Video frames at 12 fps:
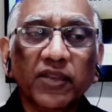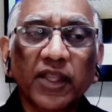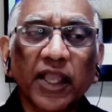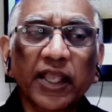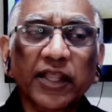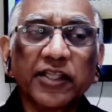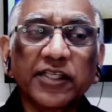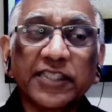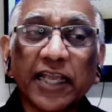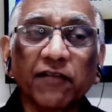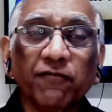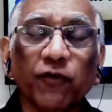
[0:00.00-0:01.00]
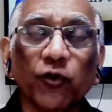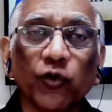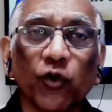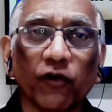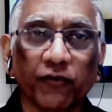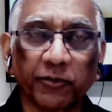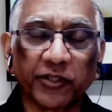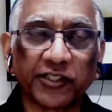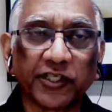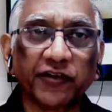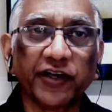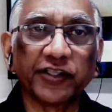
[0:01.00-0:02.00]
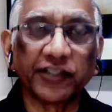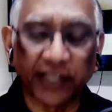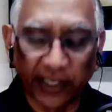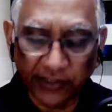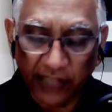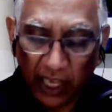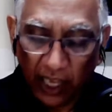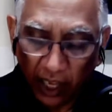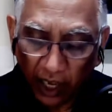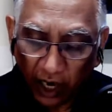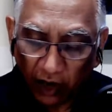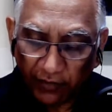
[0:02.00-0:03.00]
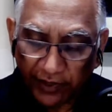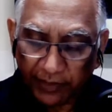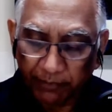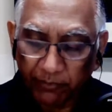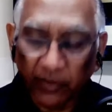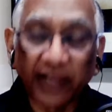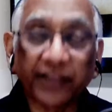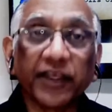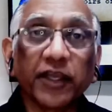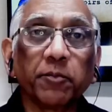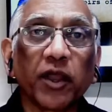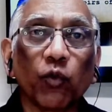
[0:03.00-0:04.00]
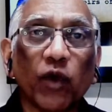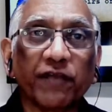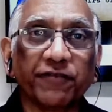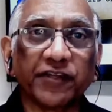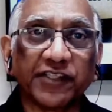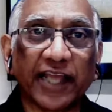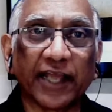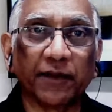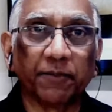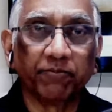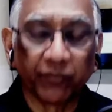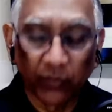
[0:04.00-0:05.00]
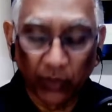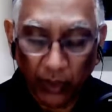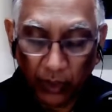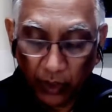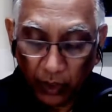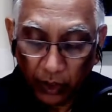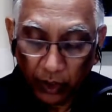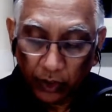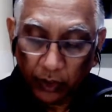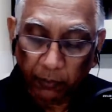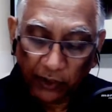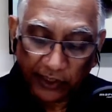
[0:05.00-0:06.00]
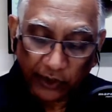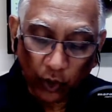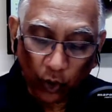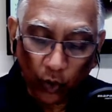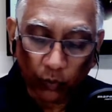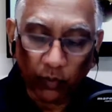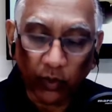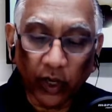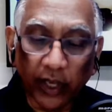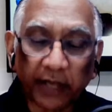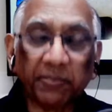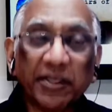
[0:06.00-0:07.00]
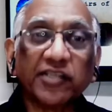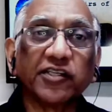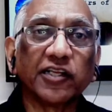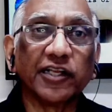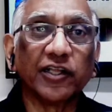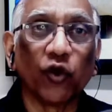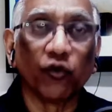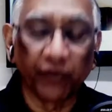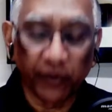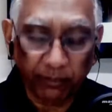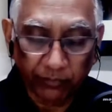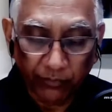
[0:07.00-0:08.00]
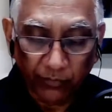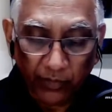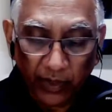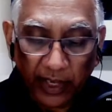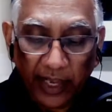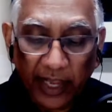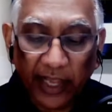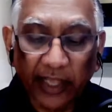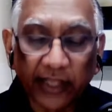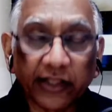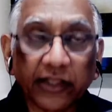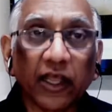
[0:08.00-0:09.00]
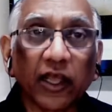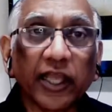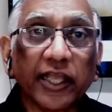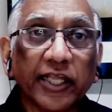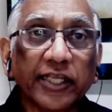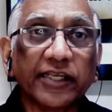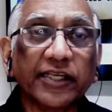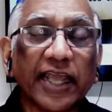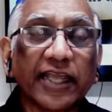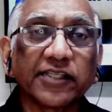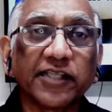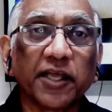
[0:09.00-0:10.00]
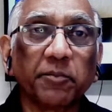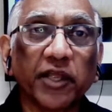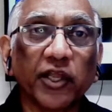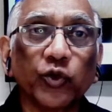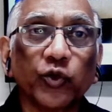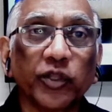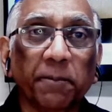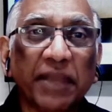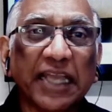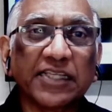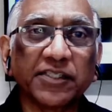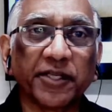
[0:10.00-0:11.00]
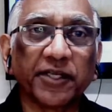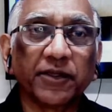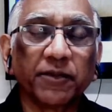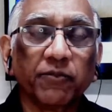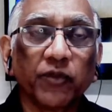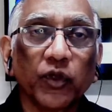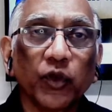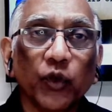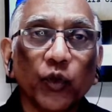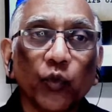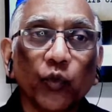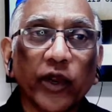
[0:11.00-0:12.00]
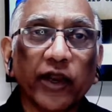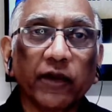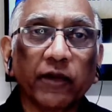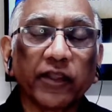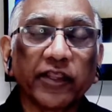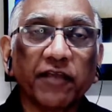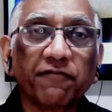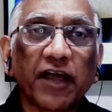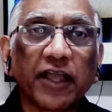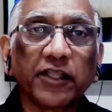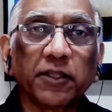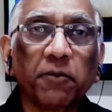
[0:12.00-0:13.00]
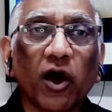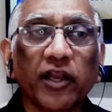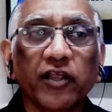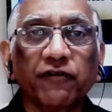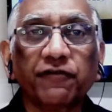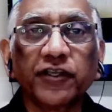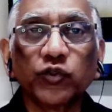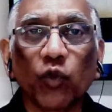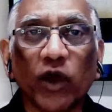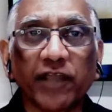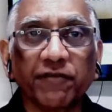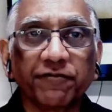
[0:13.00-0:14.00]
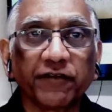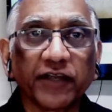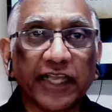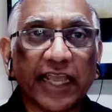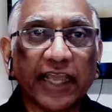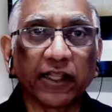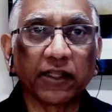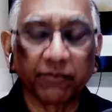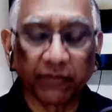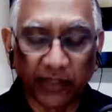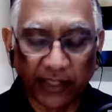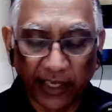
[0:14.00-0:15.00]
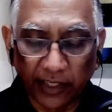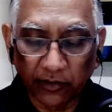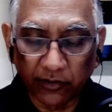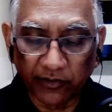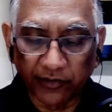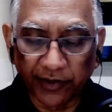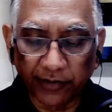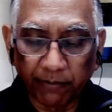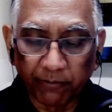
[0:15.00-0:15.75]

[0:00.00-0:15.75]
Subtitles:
and the second phone call from Mr. Dreher says, hurry, I think my wife is dead. The police go immediately over, and he takes them into the basement, where they find the body of his wife, Gail Dreher.